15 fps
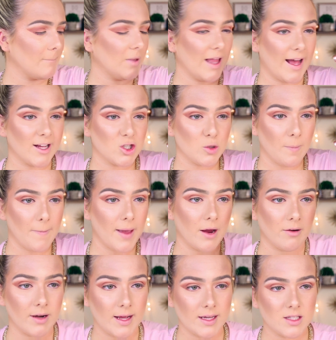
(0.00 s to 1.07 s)
Lash
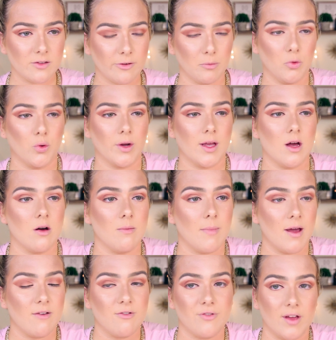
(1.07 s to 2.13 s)
Paradise from L'Oreal,
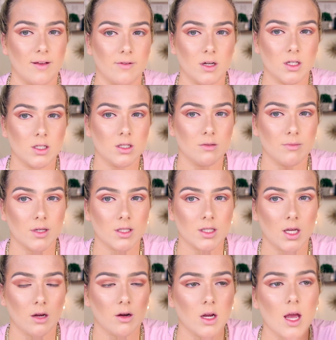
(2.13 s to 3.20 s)
my favorite
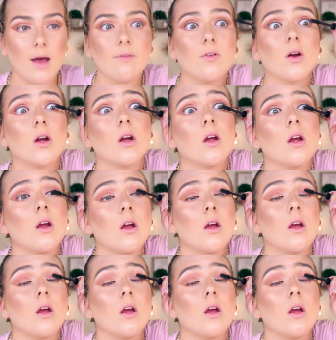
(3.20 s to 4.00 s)
mascara ever.